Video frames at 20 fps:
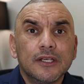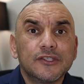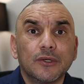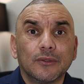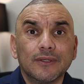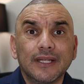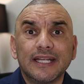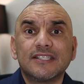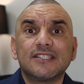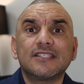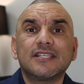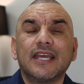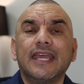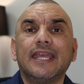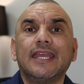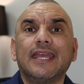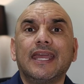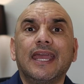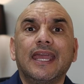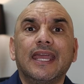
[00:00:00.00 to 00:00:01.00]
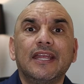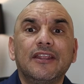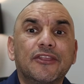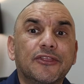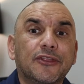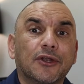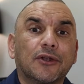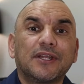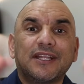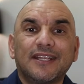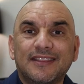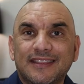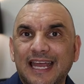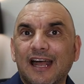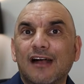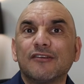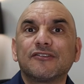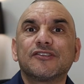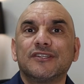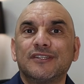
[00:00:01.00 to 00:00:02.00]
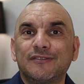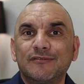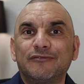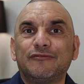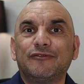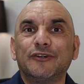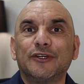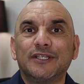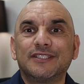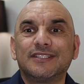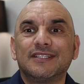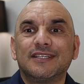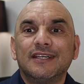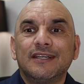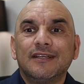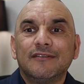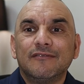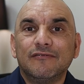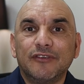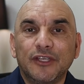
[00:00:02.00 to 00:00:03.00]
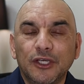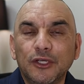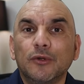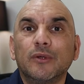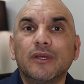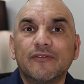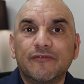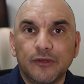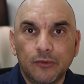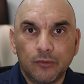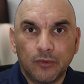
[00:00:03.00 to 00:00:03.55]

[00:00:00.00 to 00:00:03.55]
So let's take a 30,000 foot view, if